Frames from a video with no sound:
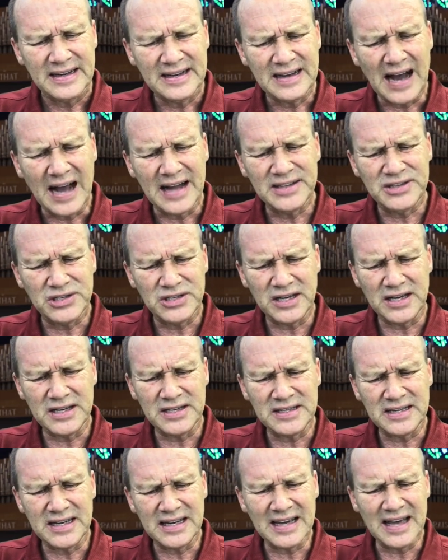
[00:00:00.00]
God
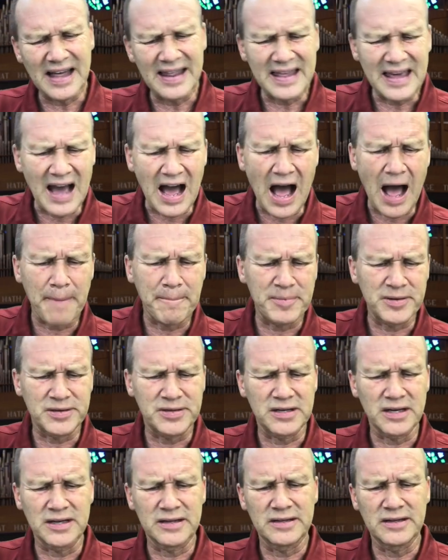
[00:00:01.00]
says, and the
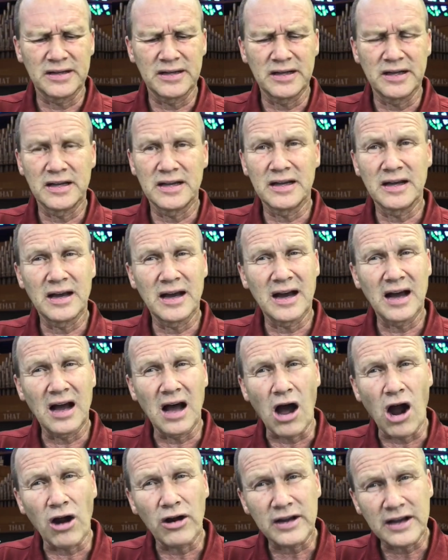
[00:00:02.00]
opposite,
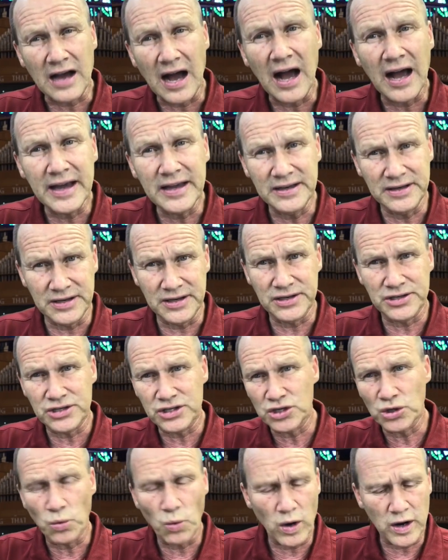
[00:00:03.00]
our kindness
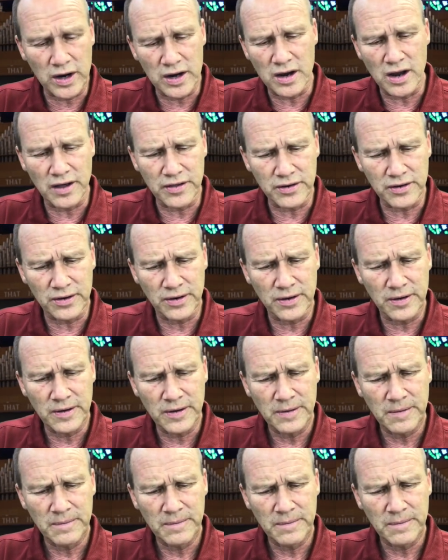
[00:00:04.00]
to one another,